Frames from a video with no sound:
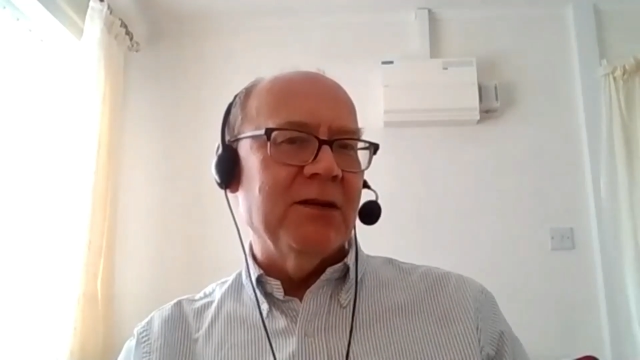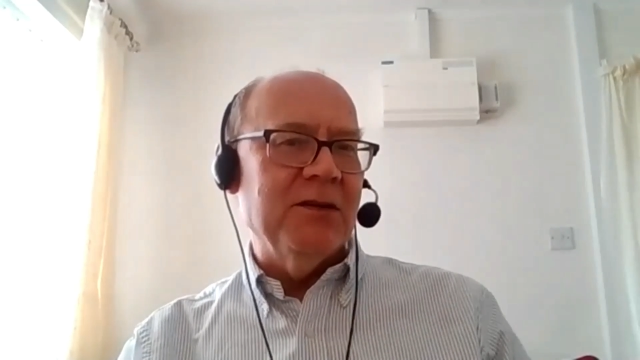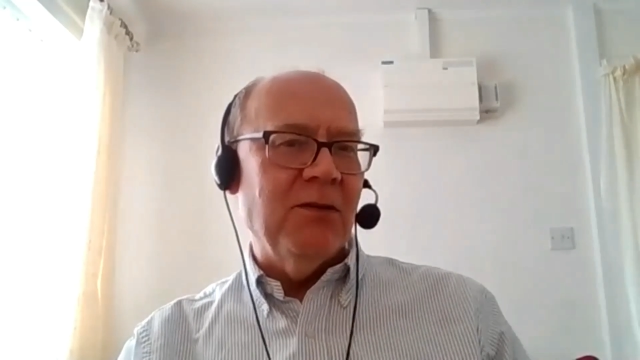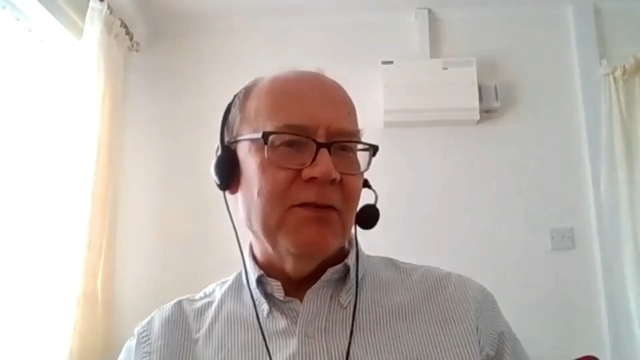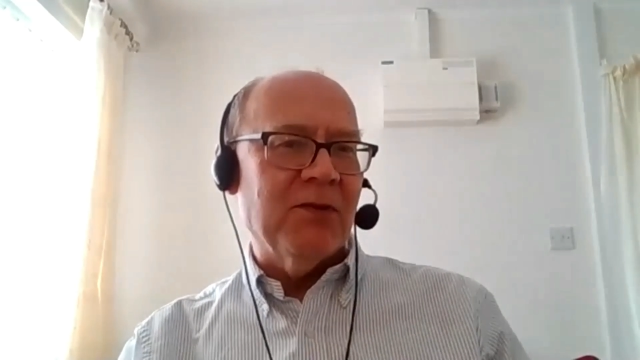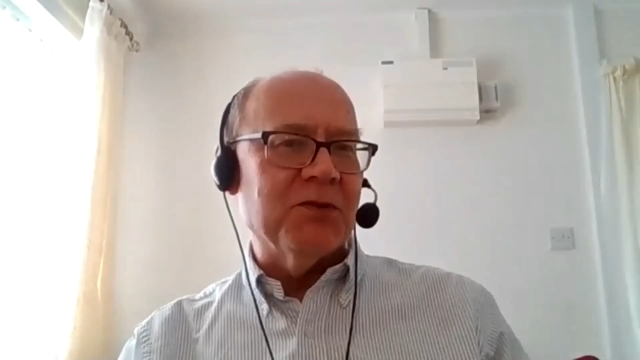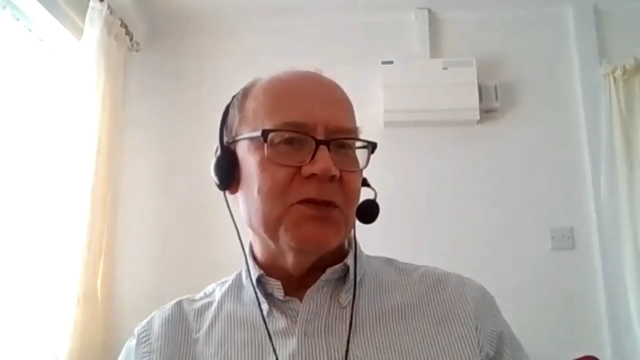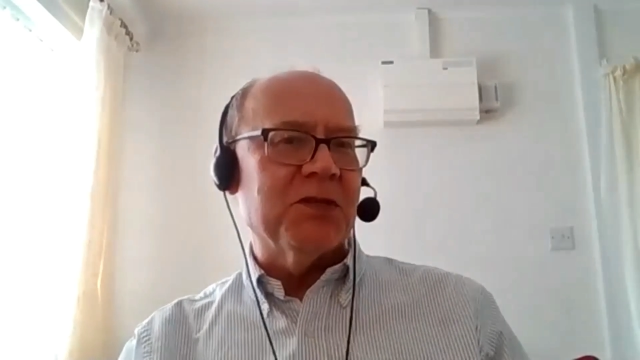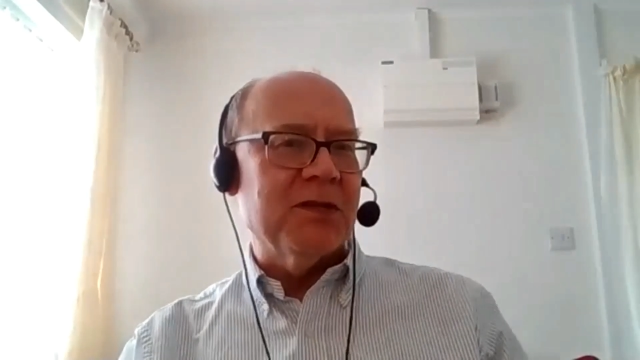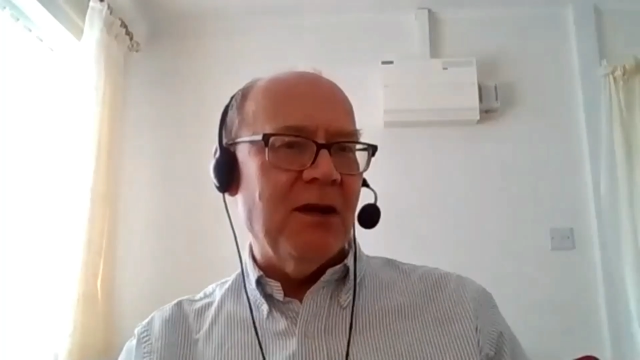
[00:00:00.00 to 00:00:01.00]
and you have got
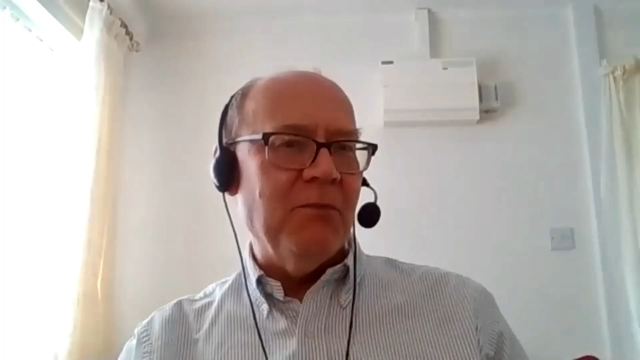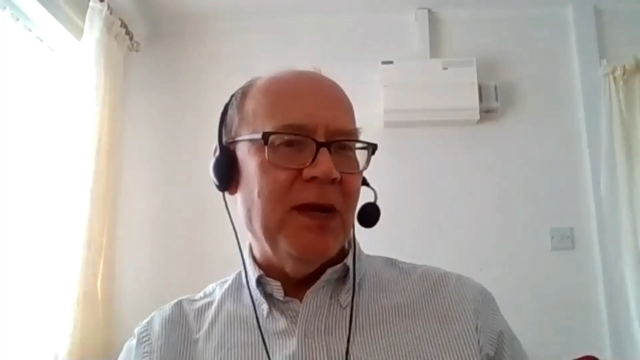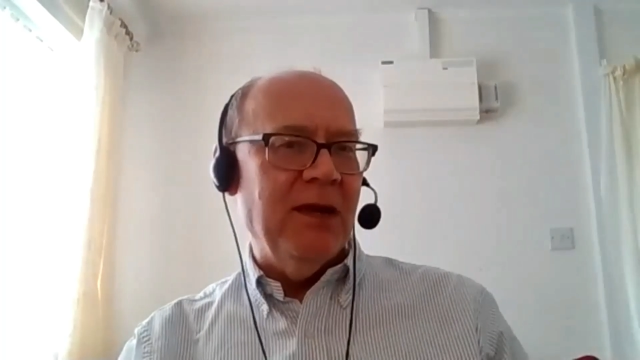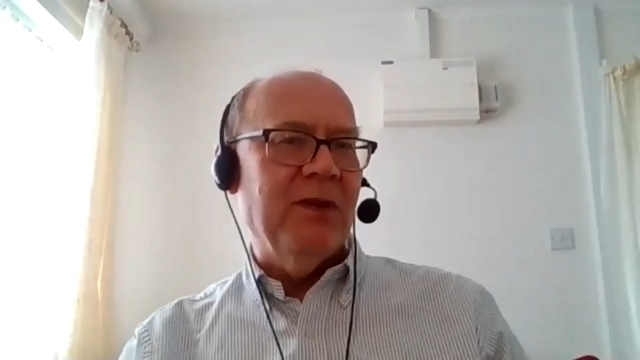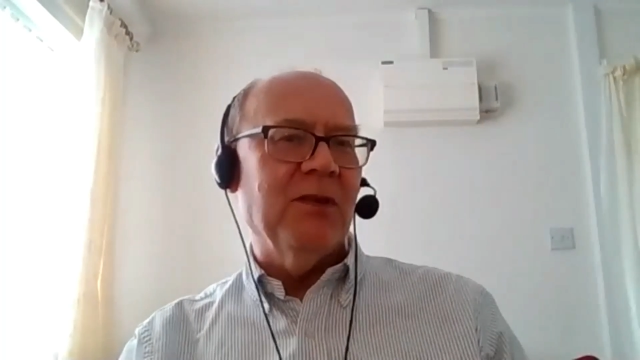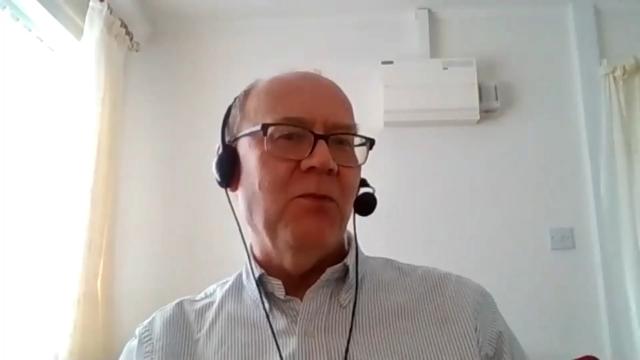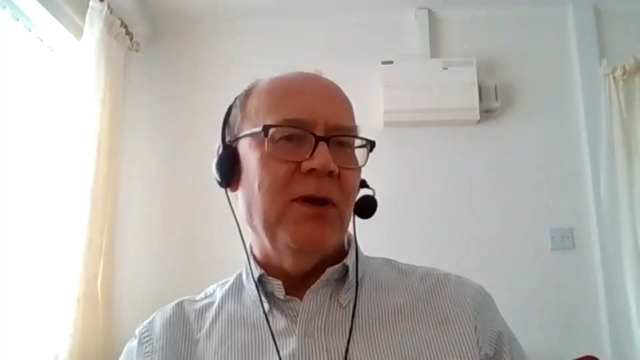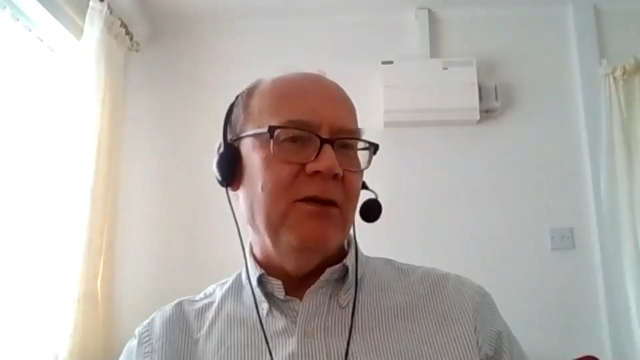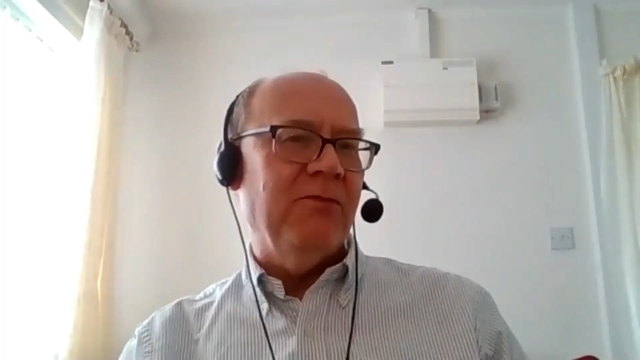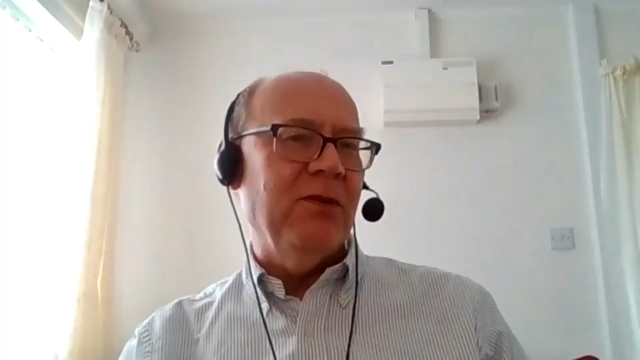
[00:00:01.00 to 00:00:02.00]
to start paving the
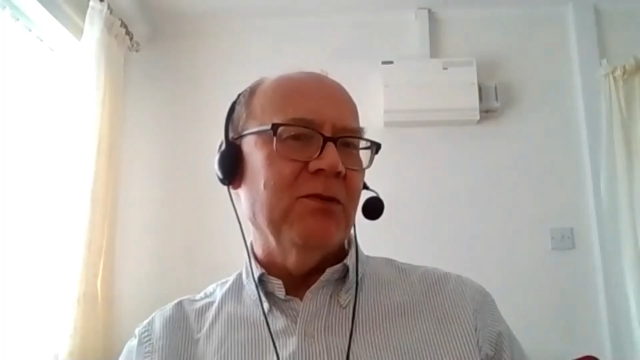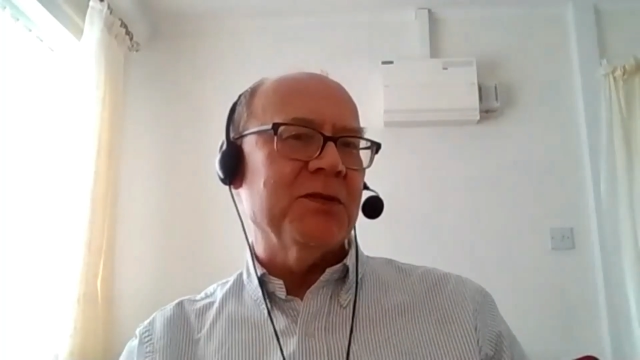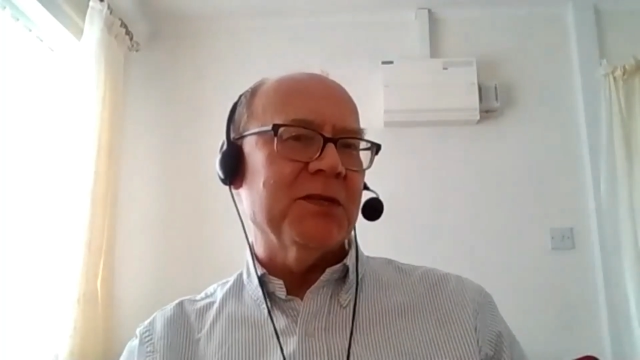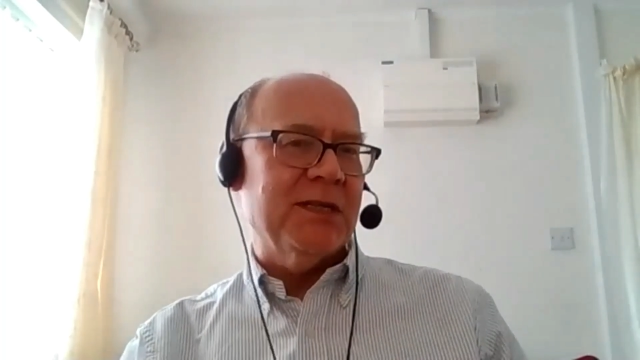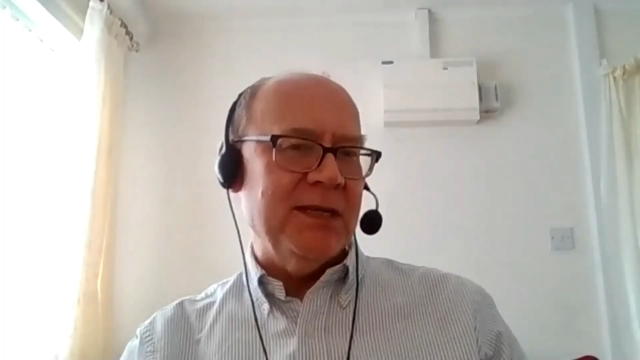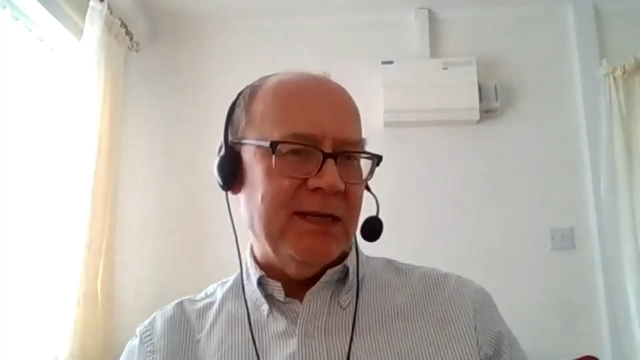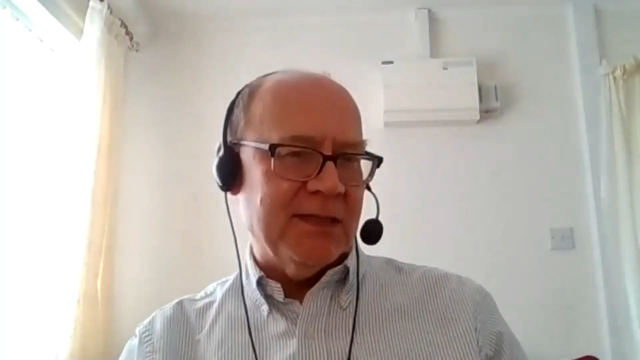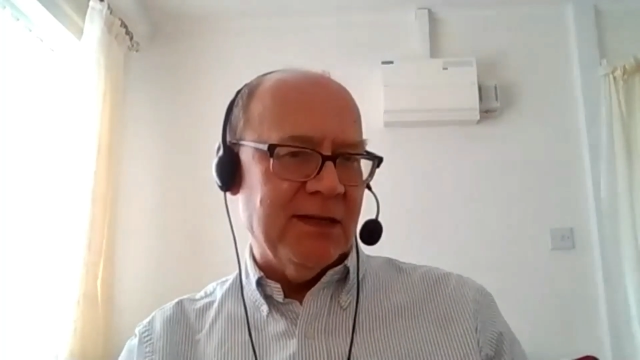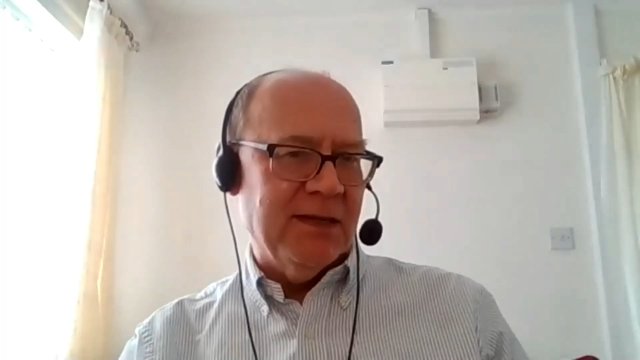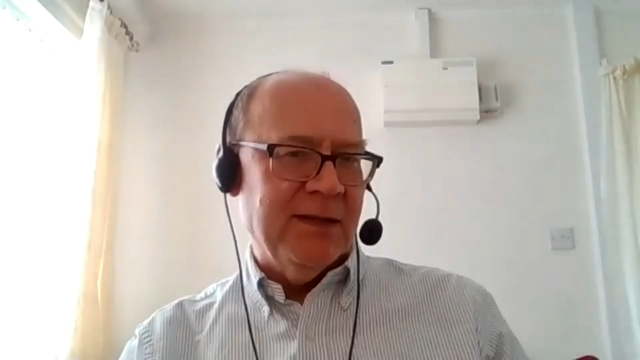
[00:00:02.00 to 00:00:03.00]
way for your successor.